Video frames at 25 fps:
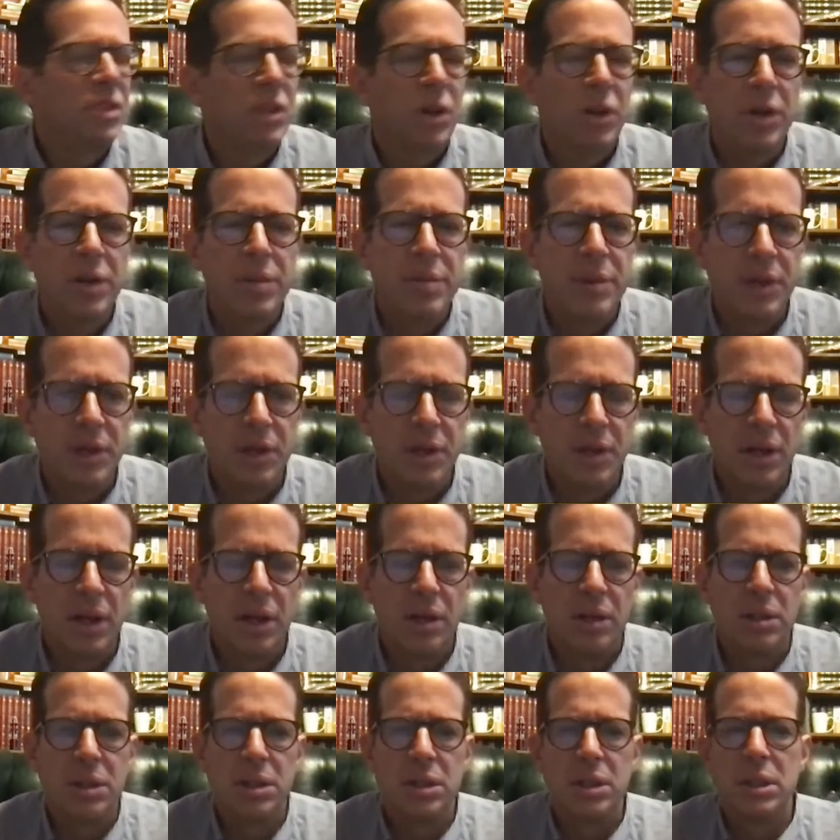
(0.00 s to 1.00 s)
$30 million.
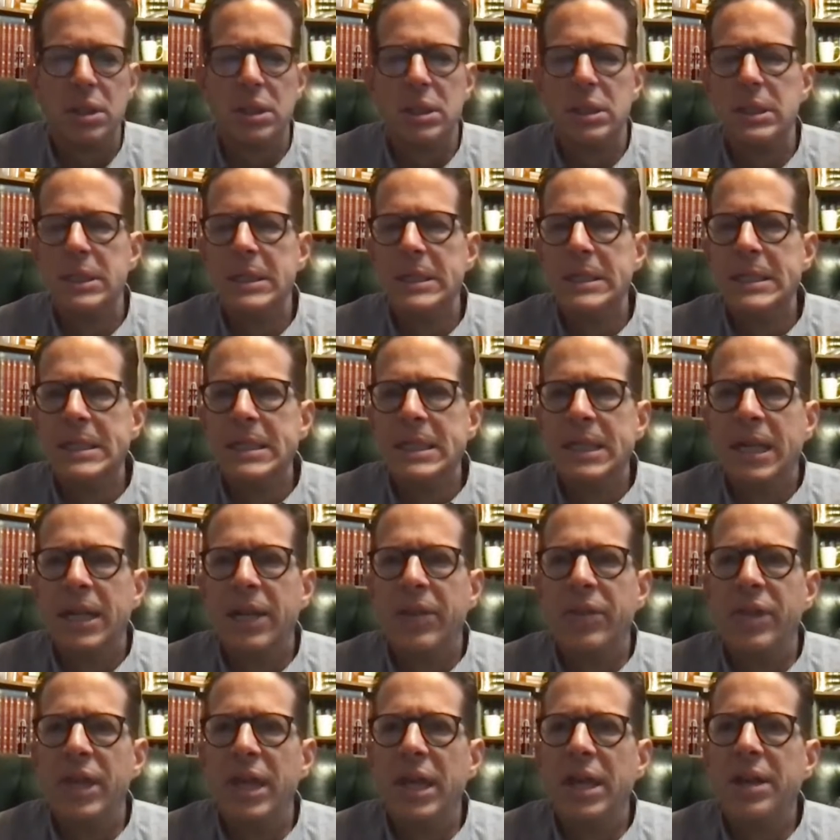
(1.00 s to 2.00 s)

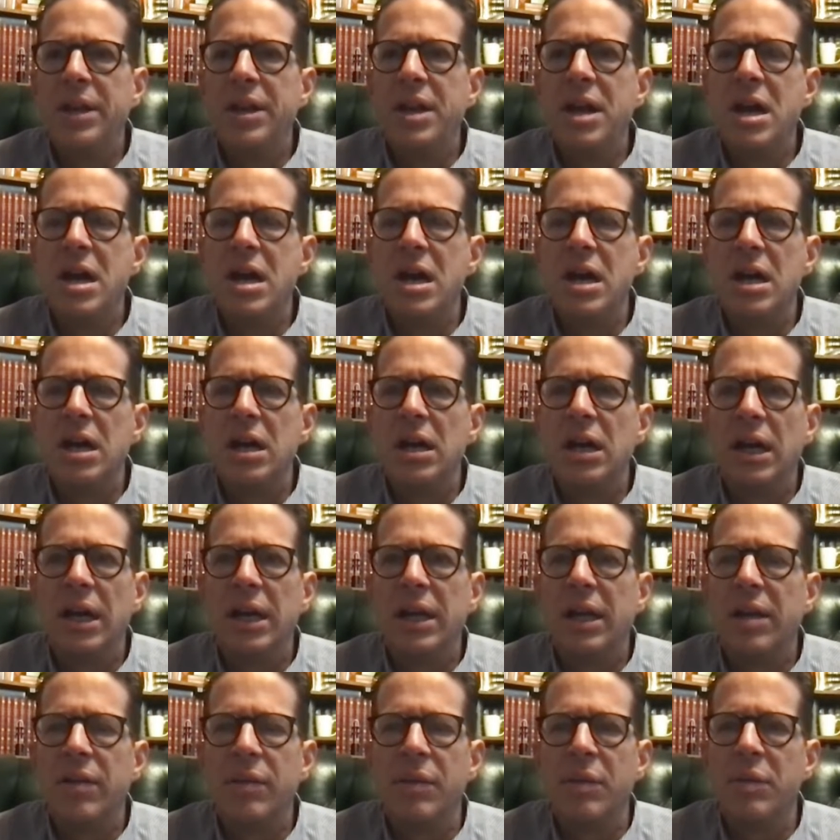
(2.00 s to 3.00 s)
And then I
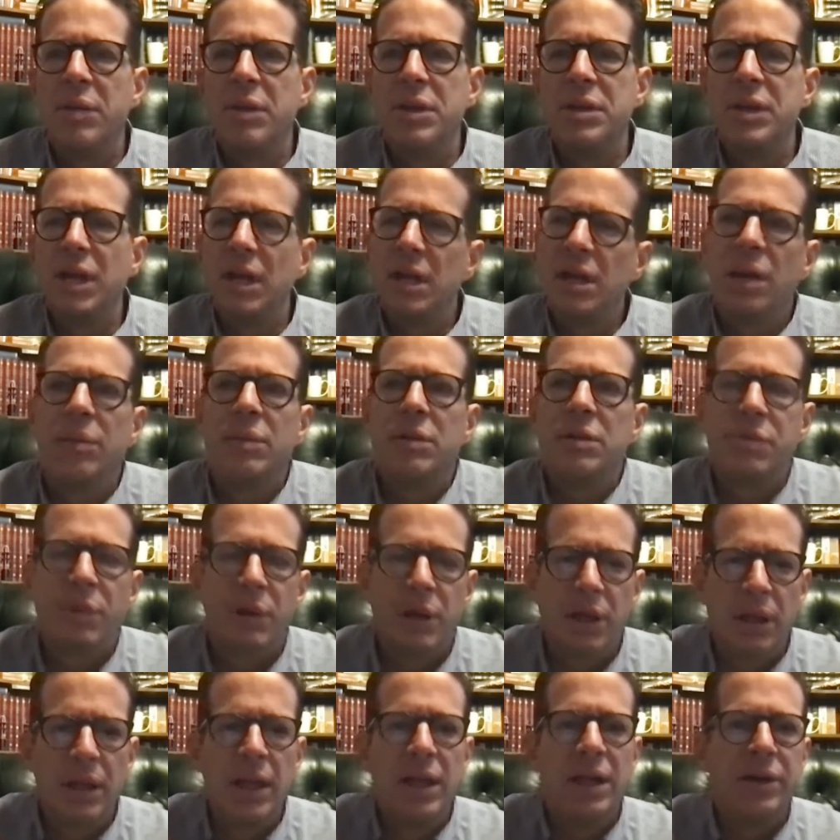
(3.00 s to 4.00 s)
can't remember the exact numbers,
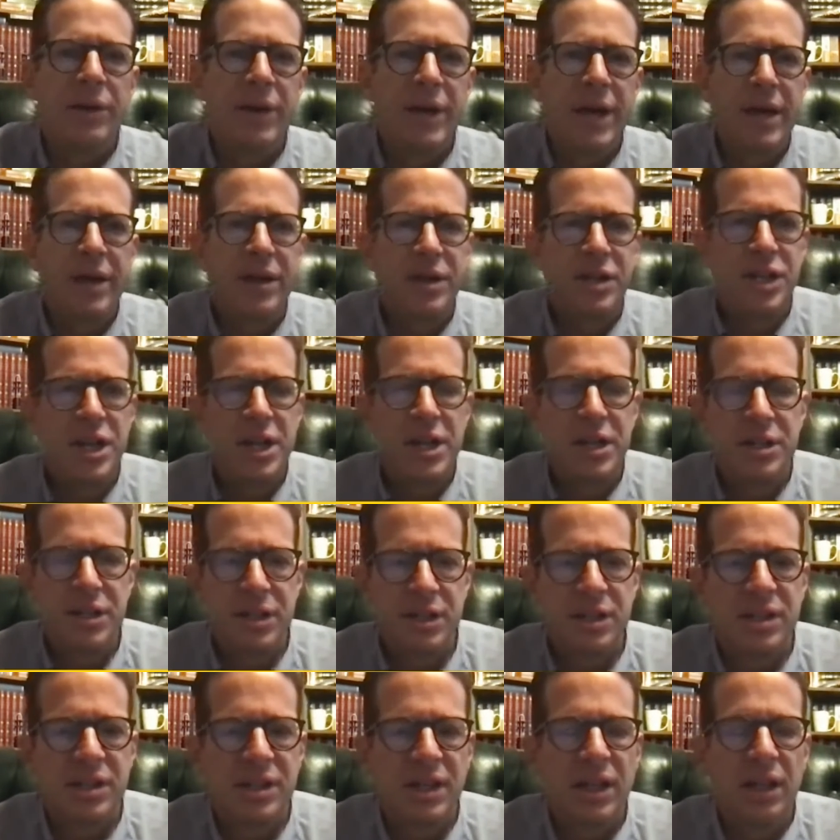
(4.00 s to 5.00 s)
but later he had a chance
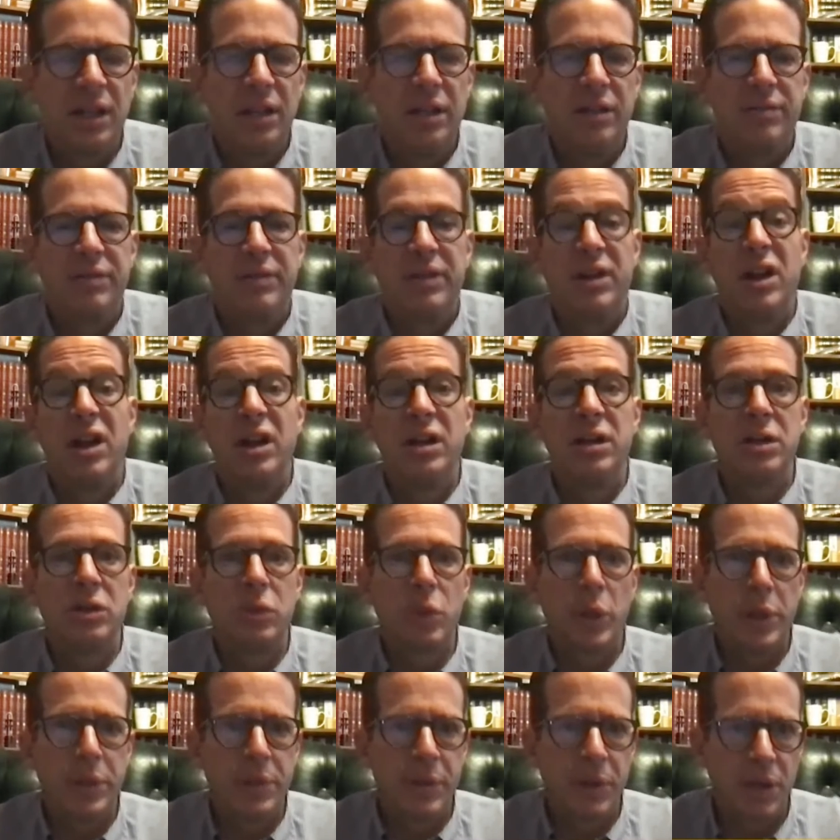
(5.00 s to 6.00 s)
to sell it for
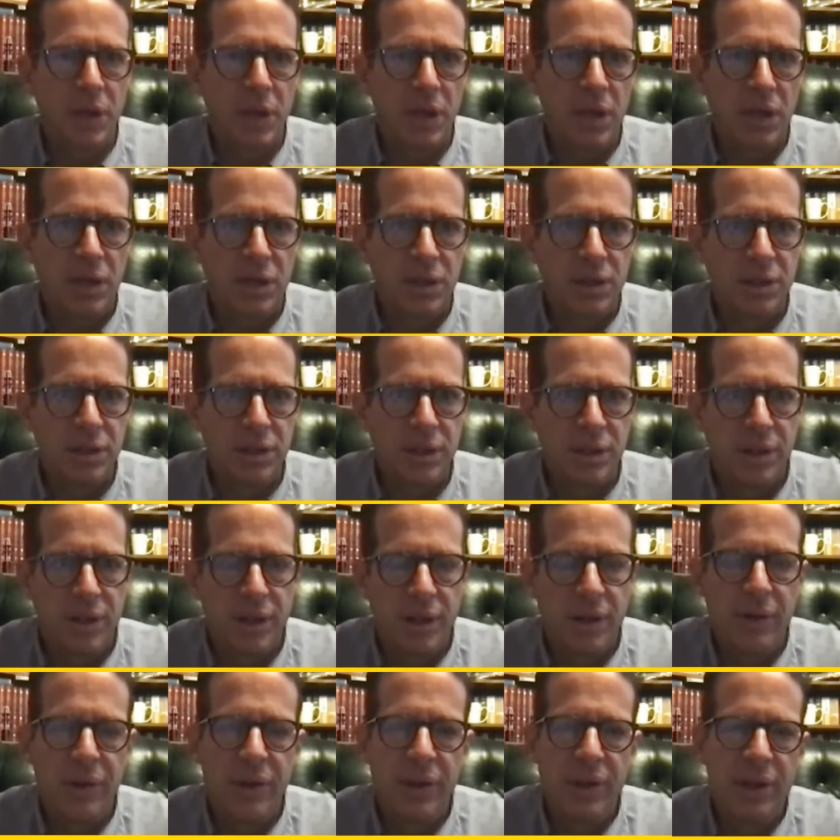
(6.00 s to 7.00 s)
$120 million.
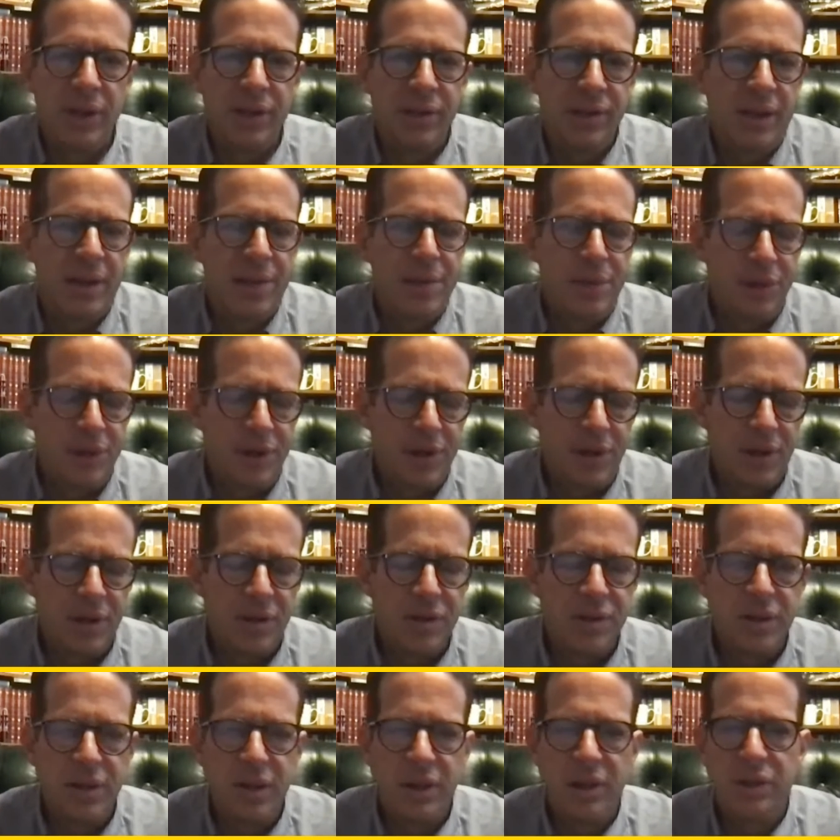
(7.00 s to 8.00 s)
Now he had $10 million
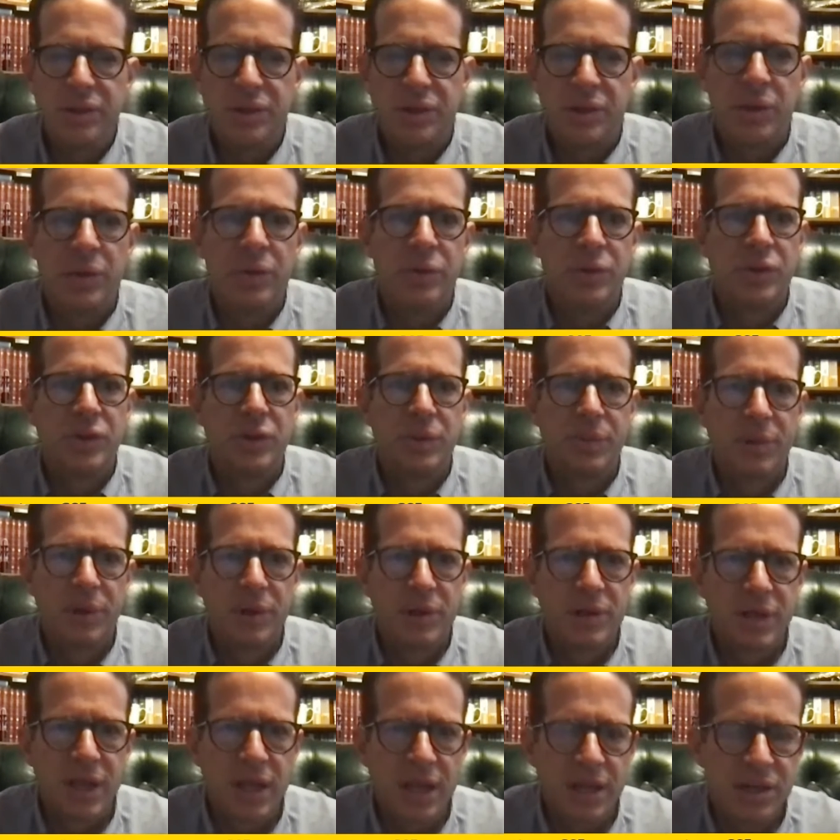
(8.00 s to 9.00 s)
in the deal. So he was super
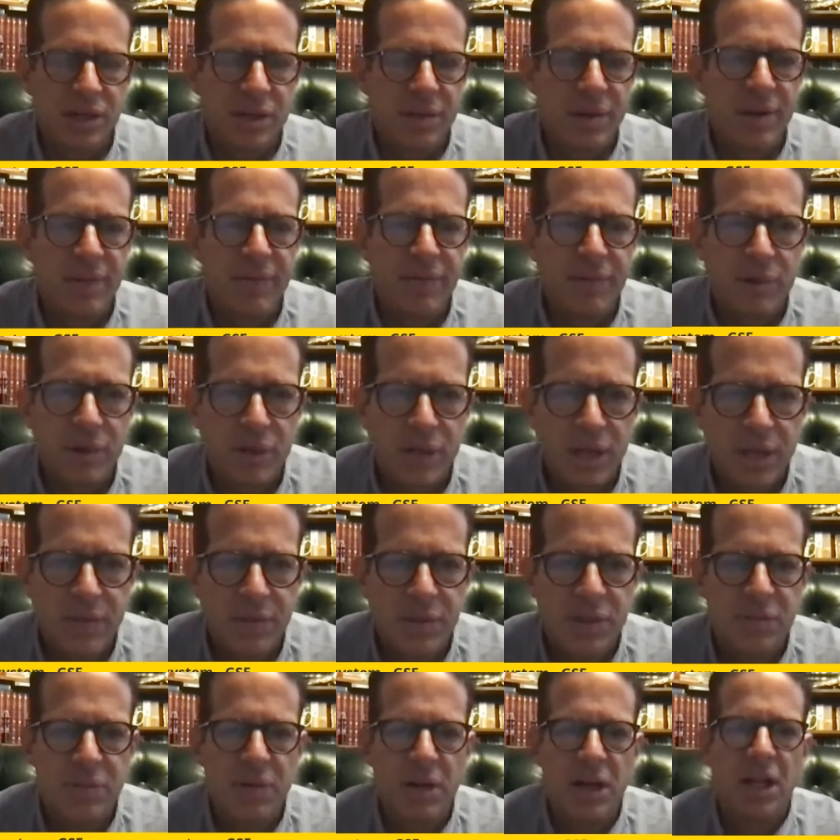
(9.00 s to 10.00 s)
excited. He's going to make 4
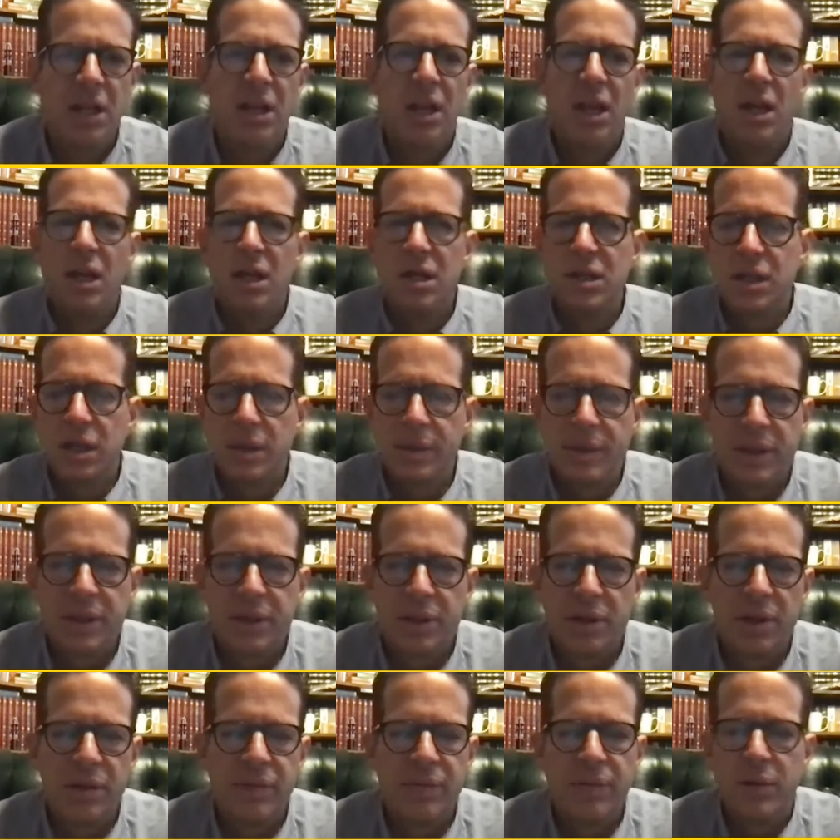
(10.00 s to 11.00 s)
times his money. He's going to
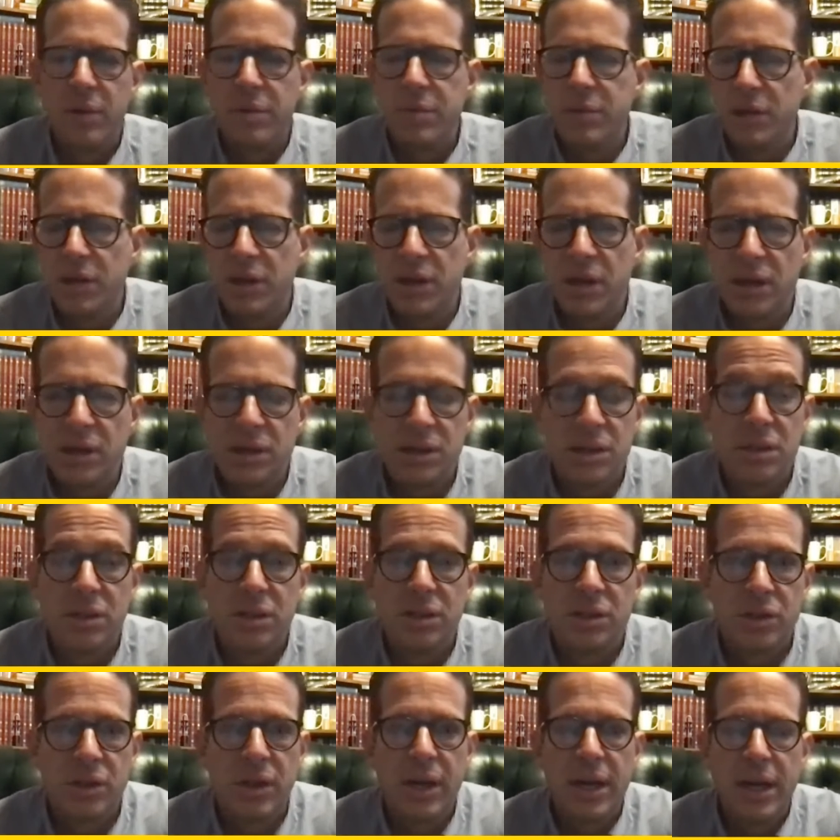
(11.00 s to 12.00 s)
make $30-40 million.
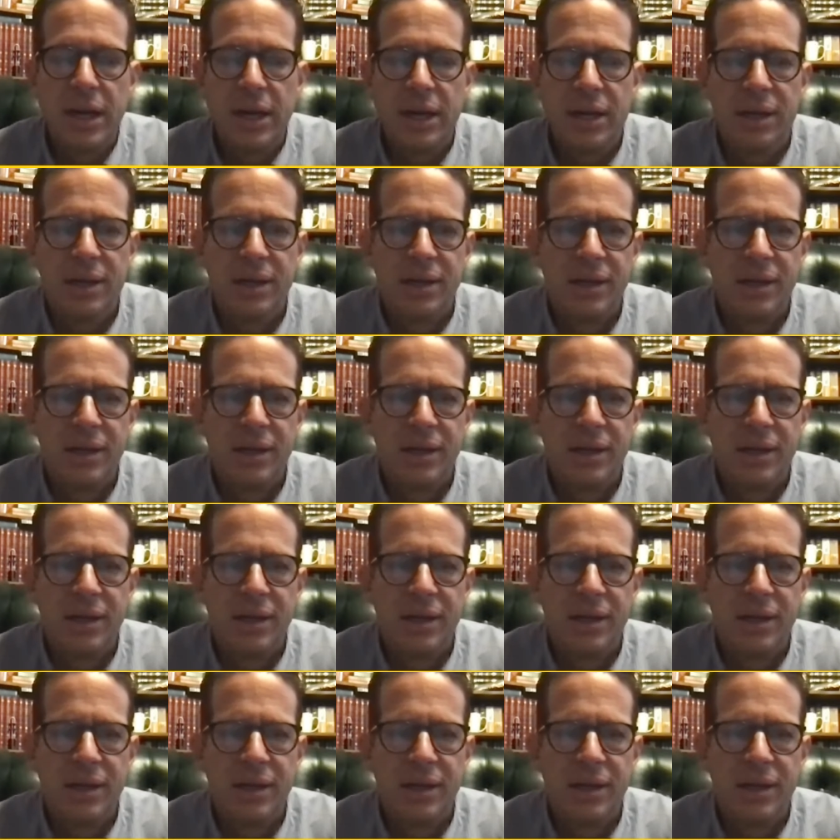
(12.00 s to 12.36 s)
This is great.